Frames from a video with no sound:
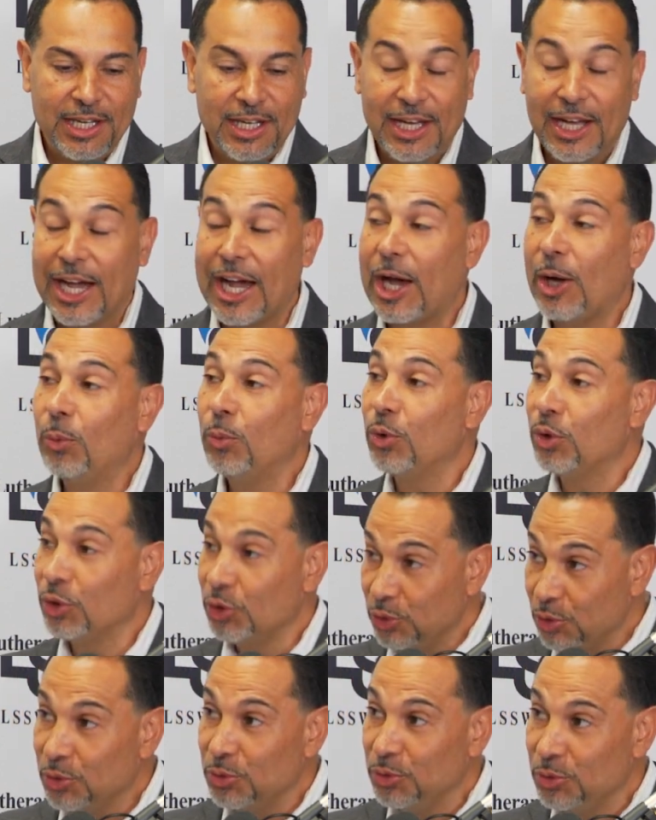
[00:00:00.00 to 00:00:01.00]
How will
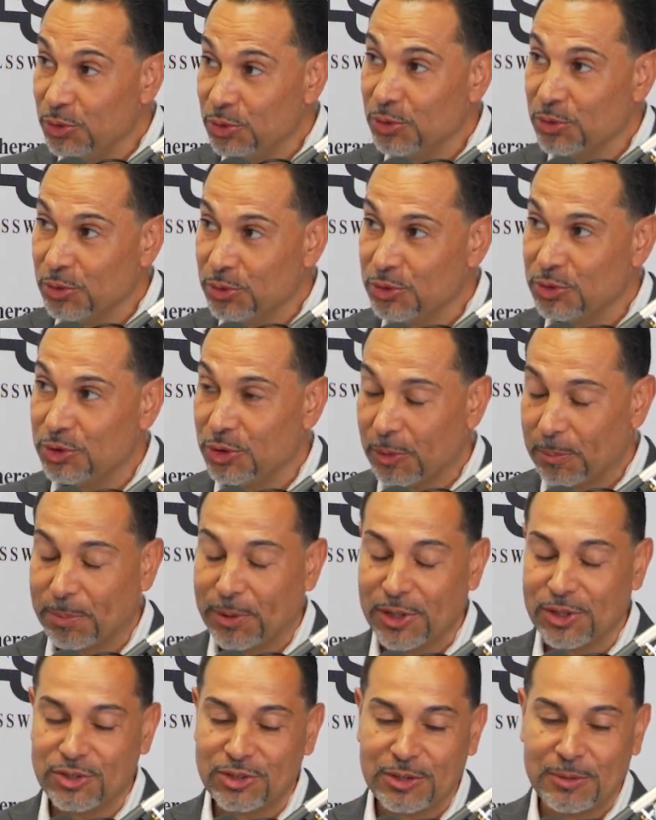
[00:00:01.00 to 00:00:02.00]
you use your
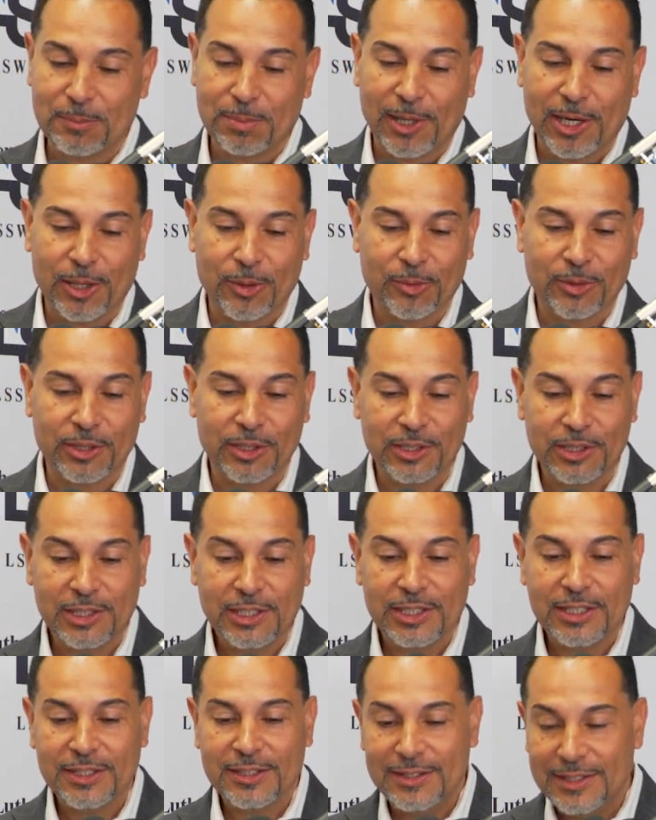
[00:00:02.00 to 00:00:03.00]
punching power
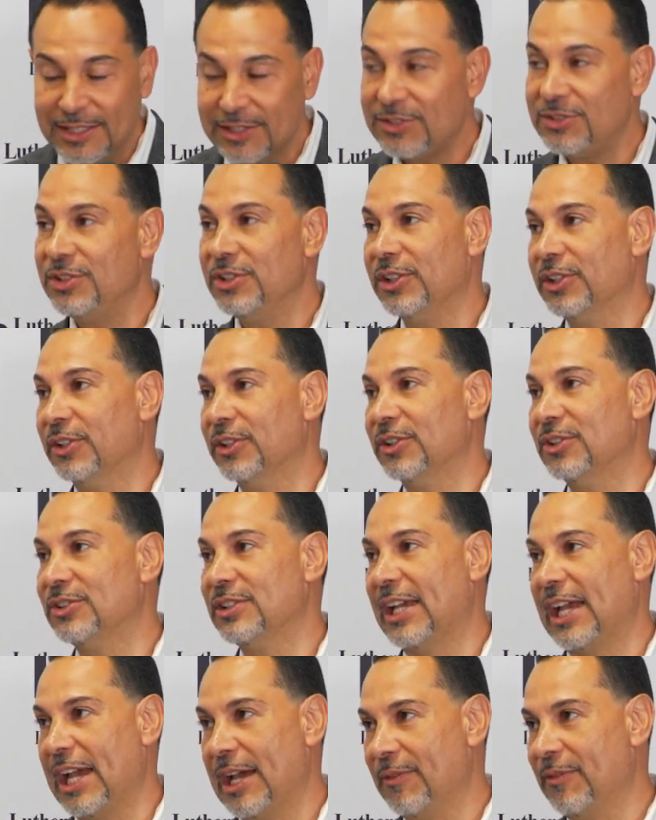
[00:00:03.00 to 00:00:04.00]
this year
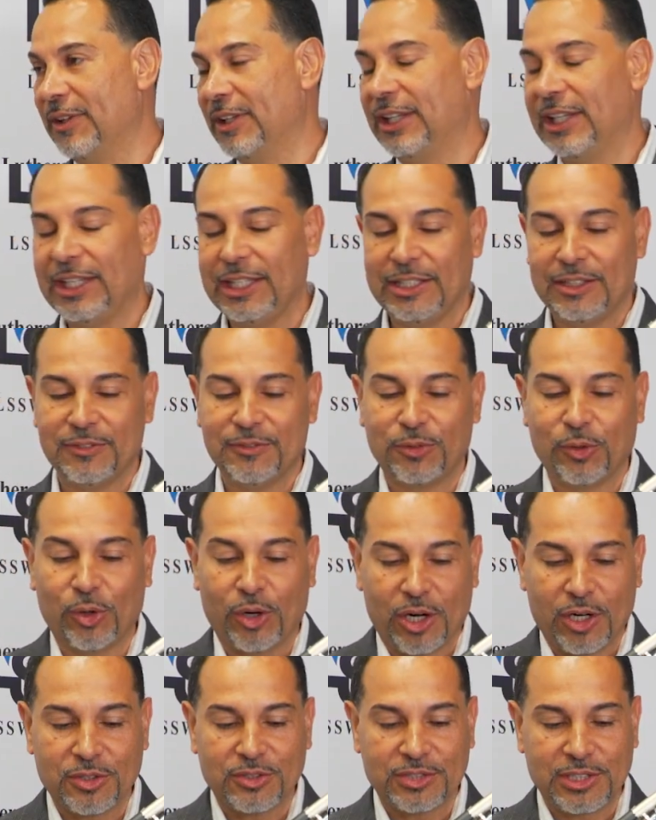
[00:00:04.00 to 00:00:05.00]
to advocate for
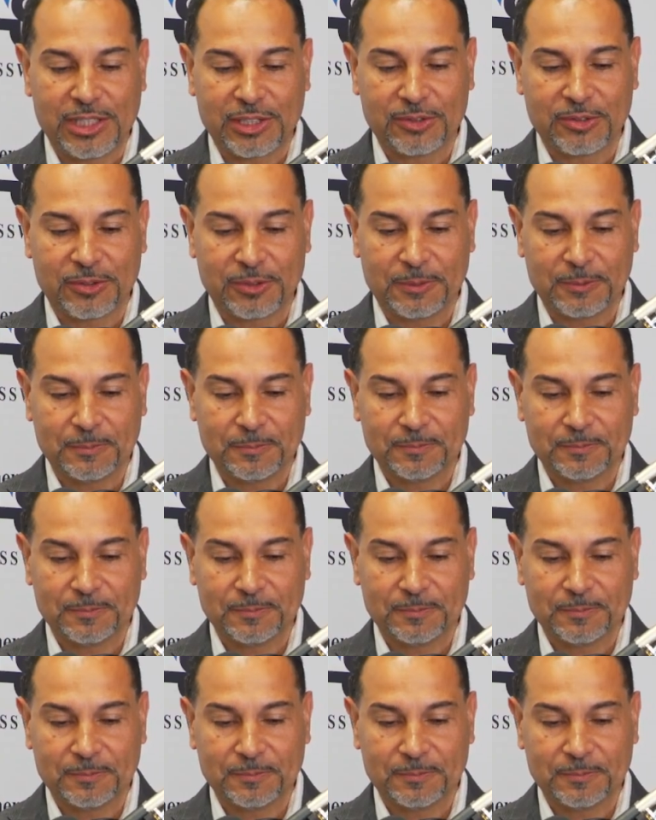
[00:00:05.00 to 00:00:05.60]
our sector?